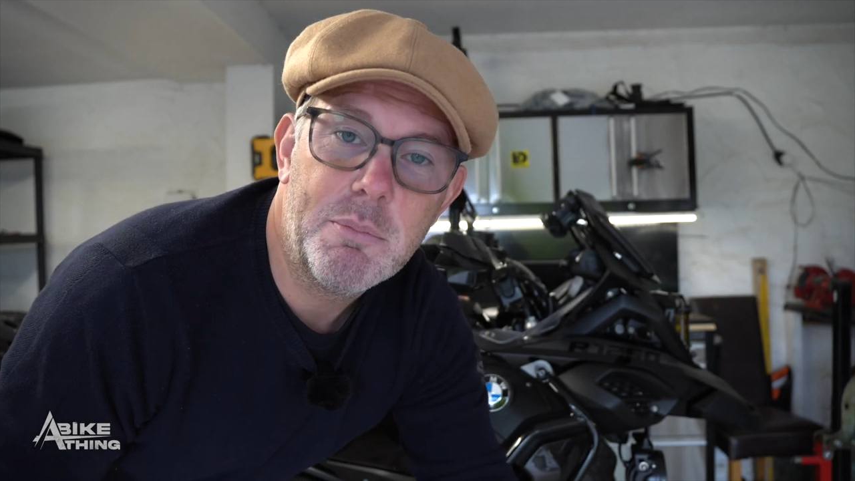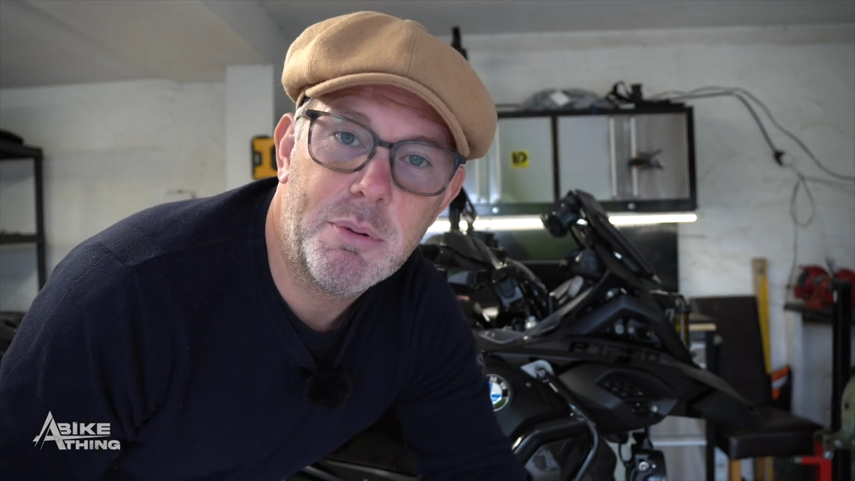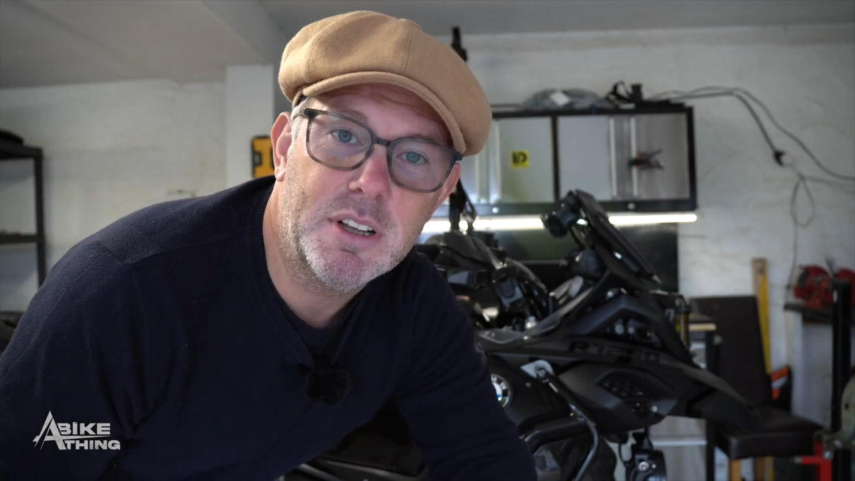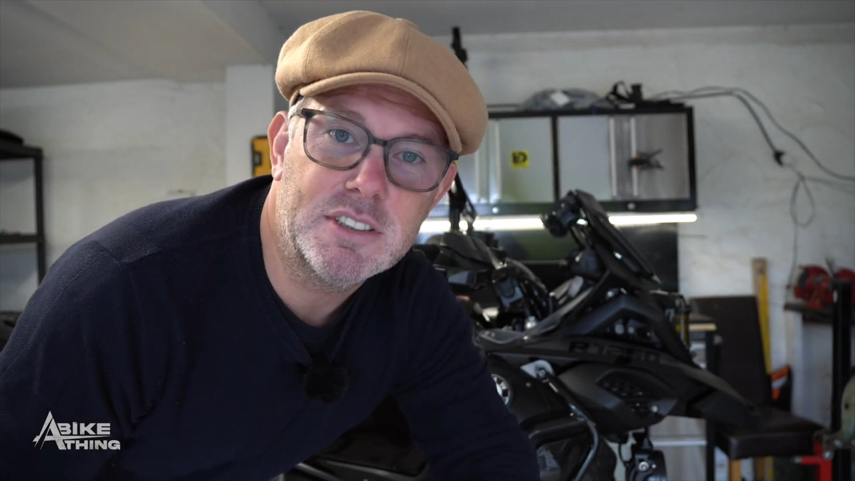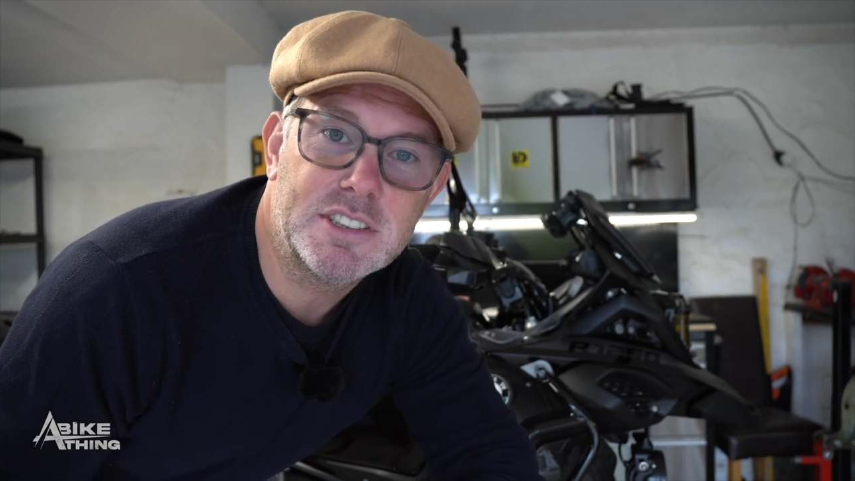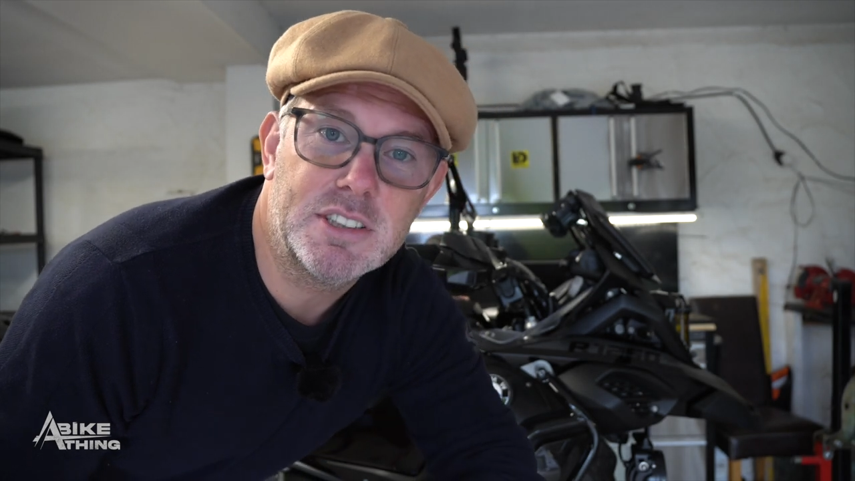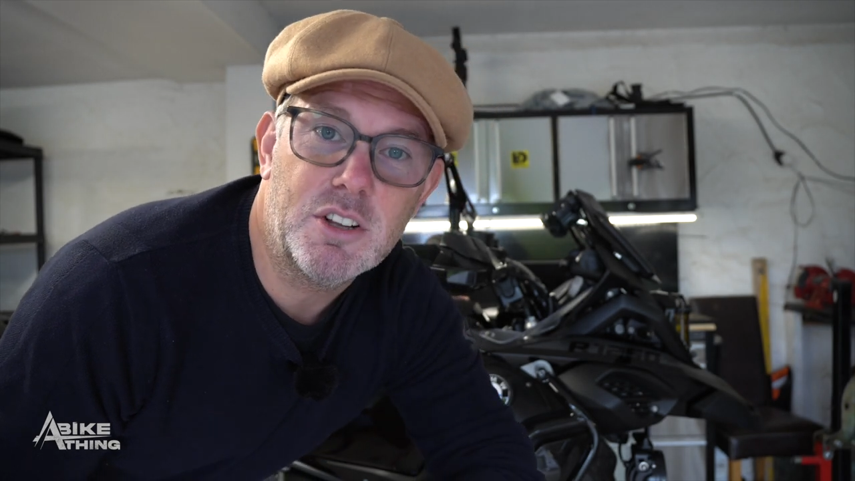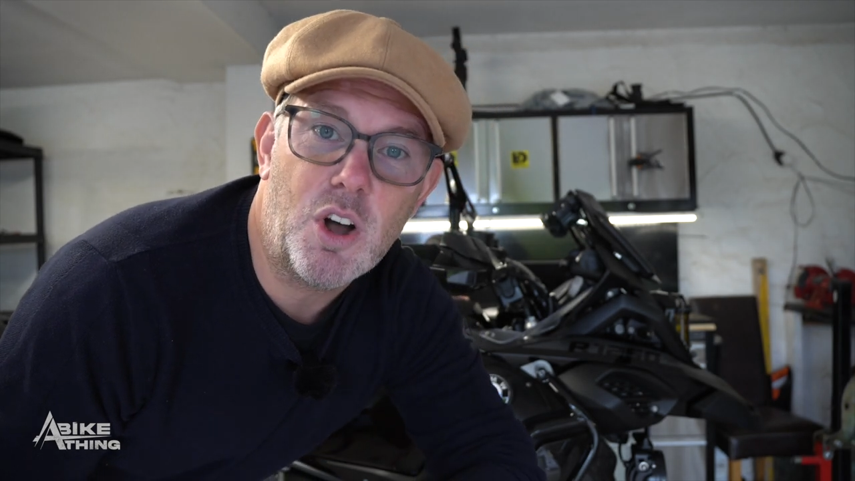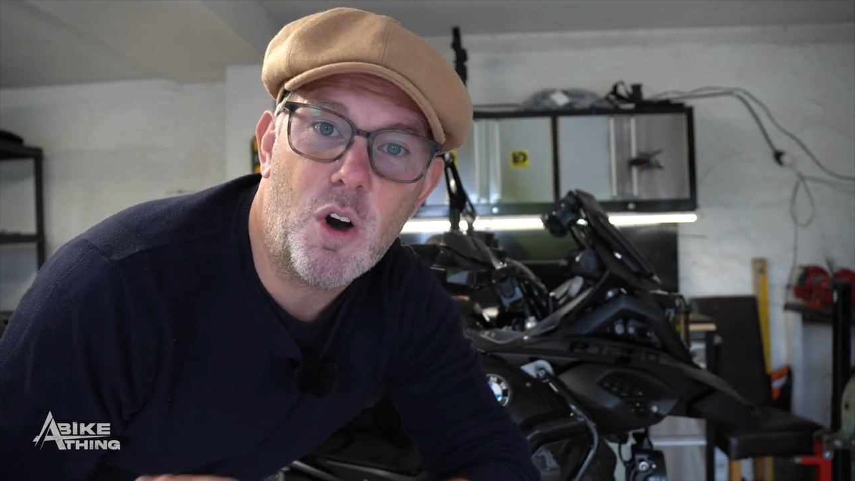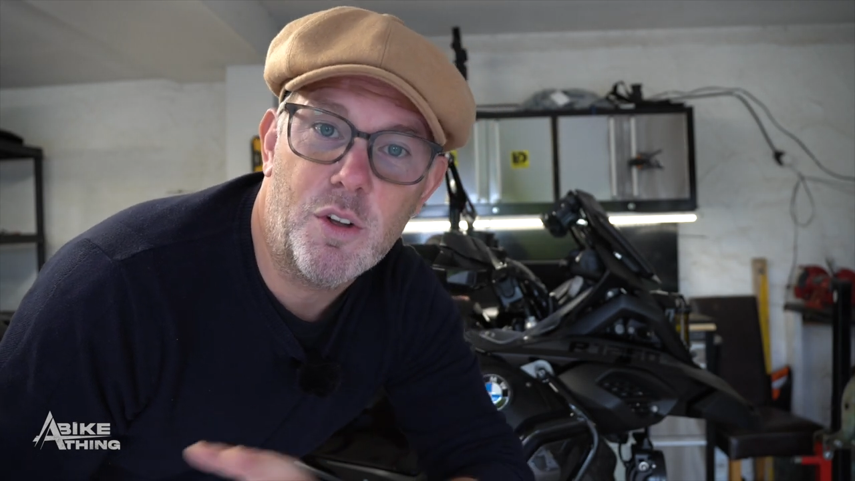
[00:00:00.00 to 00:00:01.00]
but
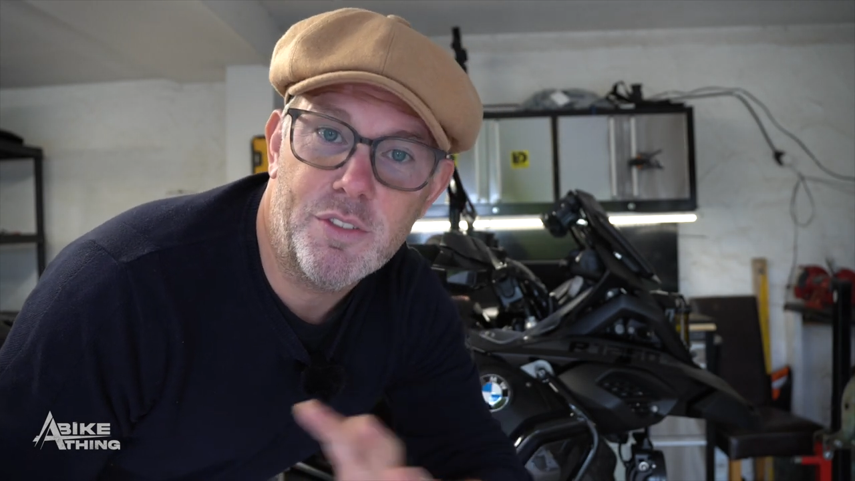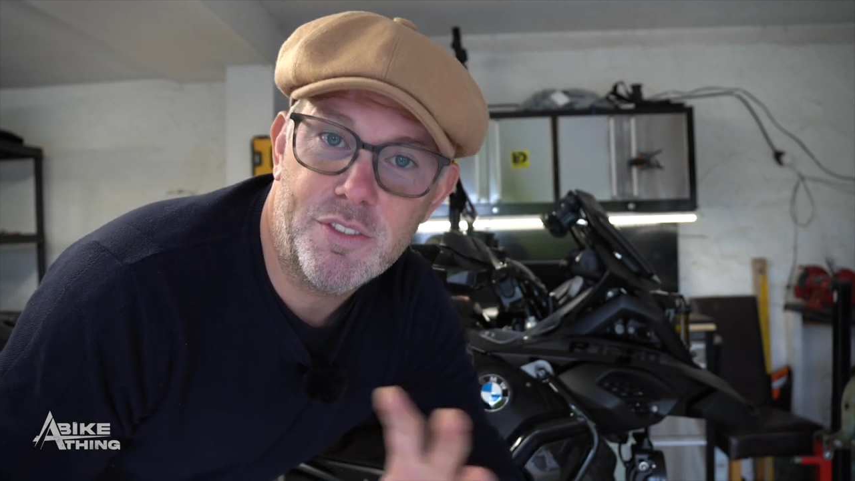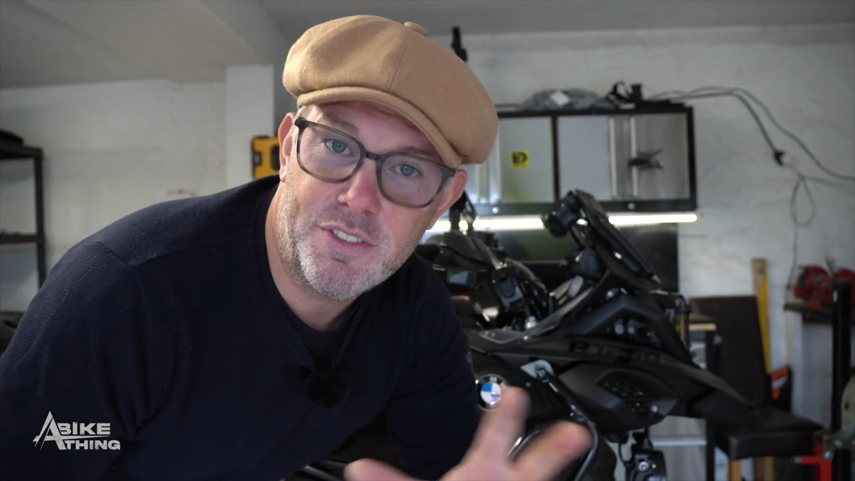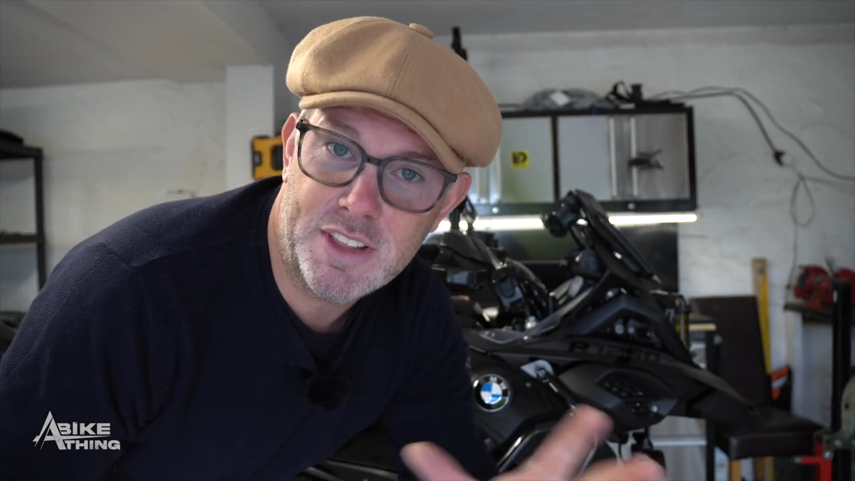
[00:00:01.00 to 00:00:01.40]
on